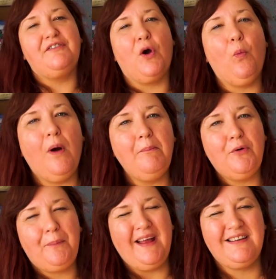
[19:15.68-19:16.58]
I've got one
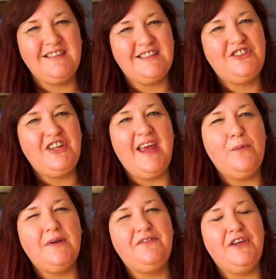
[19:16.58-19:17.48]
more pattern to share
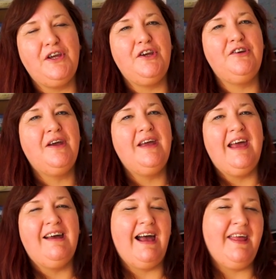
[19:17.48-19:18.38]
with you
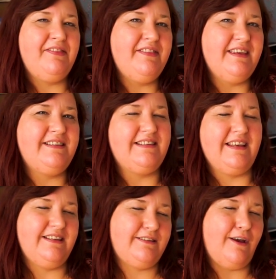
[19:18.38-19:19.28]
and this
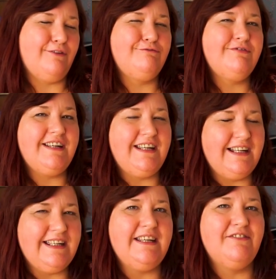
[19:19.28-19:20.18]
is a
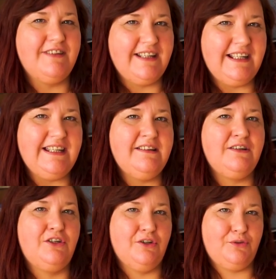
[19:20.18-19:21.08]
really,
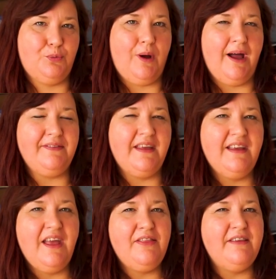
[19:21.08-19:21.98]
really good one.
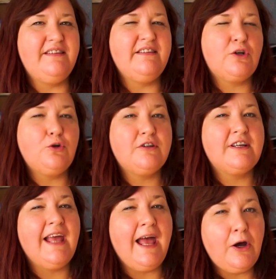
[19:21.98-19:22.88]
This is called the
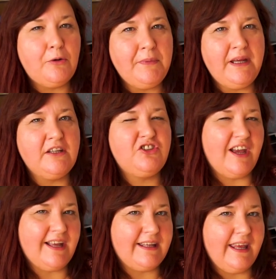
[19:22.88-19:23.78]
Kalmia
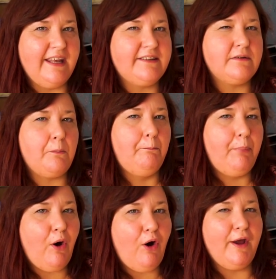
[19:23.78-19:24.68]
Jacket
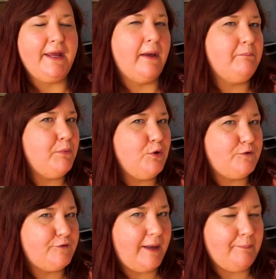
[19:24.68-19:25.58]
by Mood
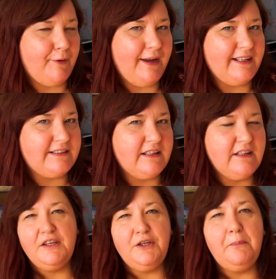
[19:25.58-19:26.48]
Fabrics.
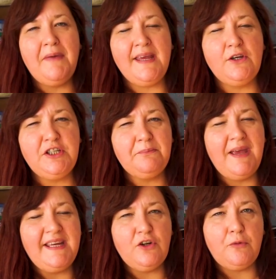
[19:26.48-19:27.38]
You may or you
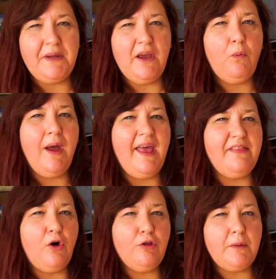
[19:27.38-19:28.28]
may not be aware
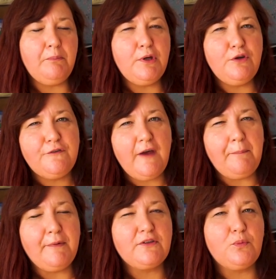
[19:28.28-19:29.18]
that on the Mood
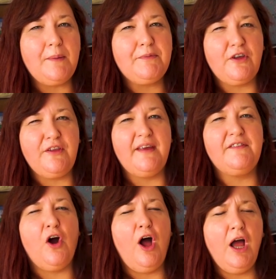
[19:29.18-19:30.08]
Fabrics website, they've
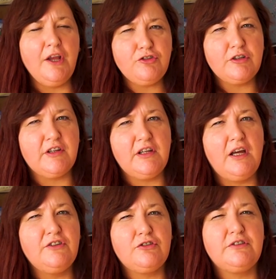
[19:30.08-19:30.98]
got hundreds and
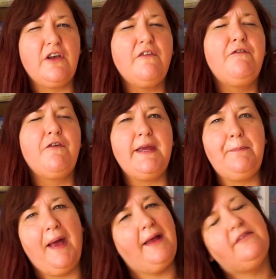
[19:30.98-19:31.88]
hundreds of free
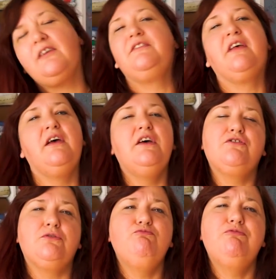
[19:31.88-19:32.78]
patterns,
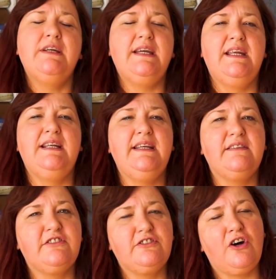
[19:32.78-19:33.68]
some really
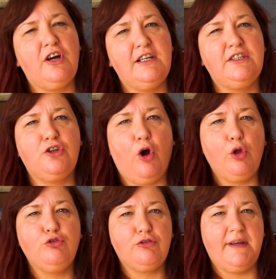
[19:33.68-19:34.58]
stylish
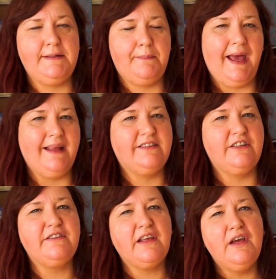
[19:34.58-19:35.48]
on-trend
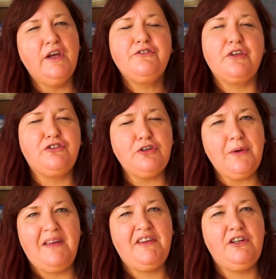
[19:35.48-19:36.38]
patterns. So do
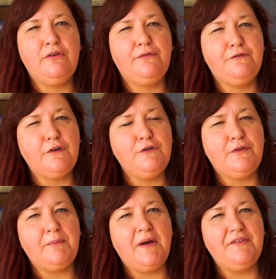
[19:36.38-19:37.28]
have a look through
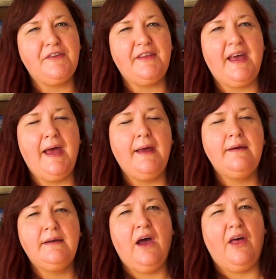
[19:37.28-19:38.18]
them over there.
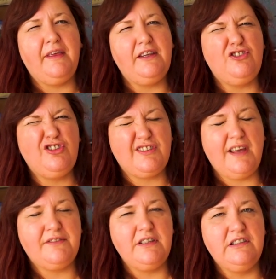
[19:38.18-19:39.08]
I think you just
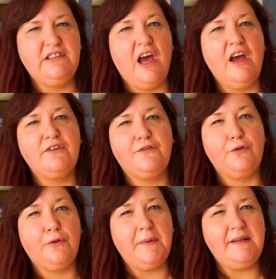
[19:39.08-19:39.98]
have to search for
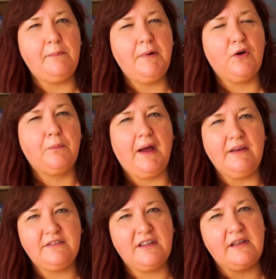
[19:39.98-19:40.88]
them in the blog
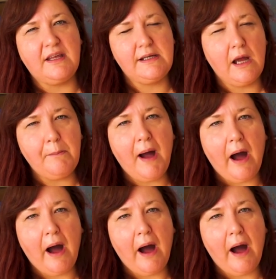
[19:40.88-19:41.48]
post and they come